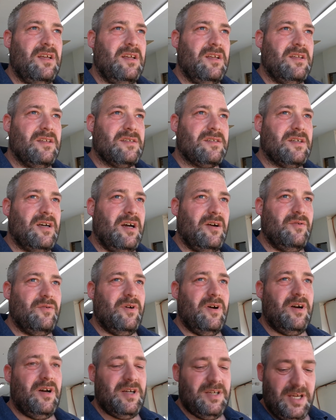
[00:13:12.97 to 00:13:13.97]

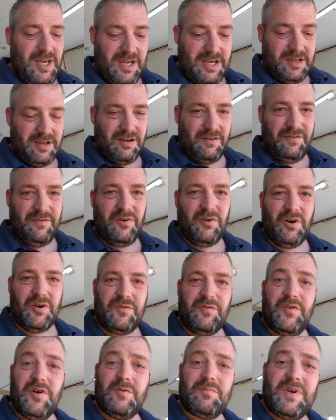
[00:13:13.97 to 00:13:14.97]
So yeah, I thought I'd
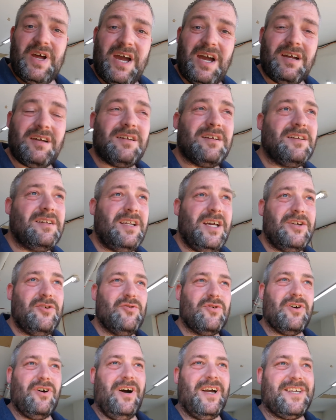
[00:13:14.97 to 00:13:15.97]
film that, let you
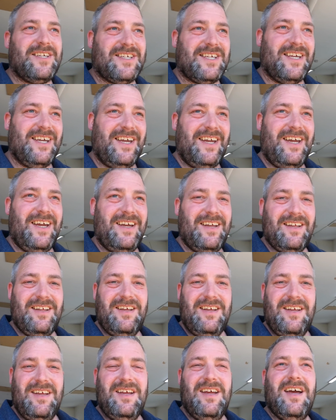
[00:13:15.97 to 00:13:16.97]
guys see it,
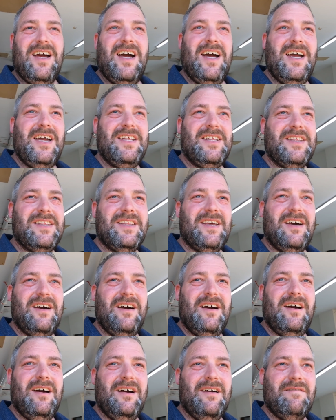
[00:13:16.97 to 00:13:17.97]
and
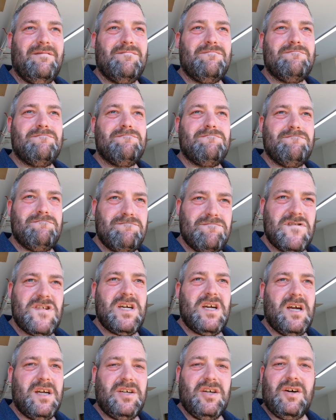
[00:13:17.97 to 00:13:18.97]
yeah,
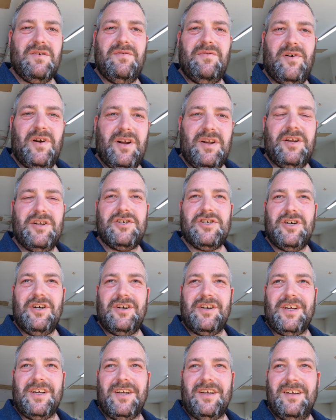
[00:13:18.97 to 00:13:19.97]
you can follow the
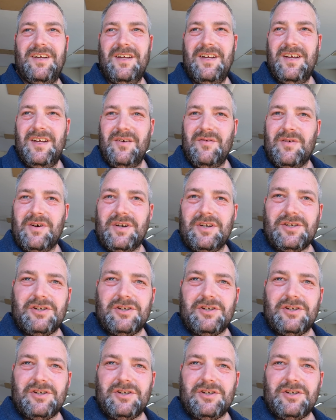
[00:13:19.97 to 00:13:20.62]
journey. We're going to